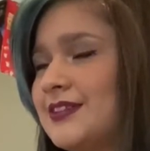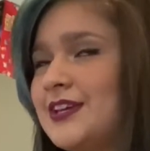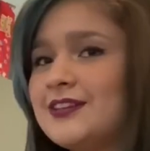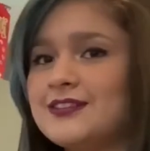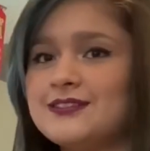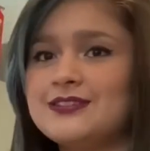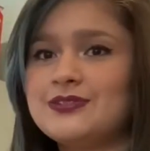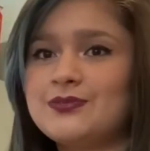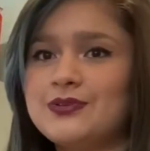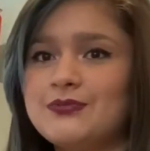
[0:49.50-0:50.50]
this is the
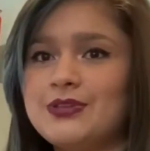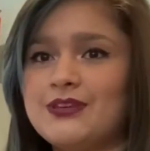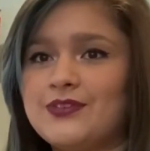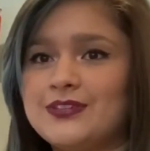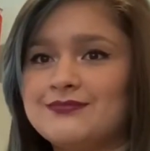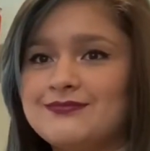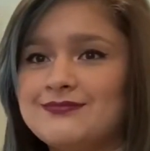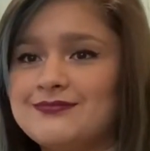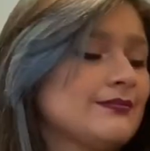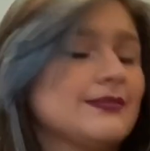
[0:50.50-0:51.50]
world we live in.
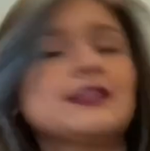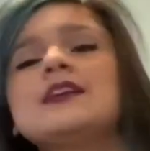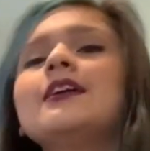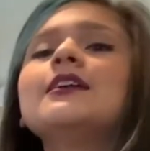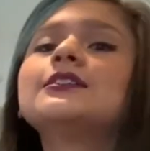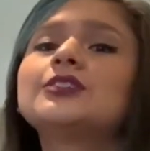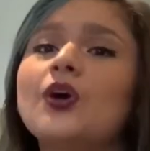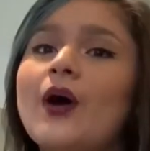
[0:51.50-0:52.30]
So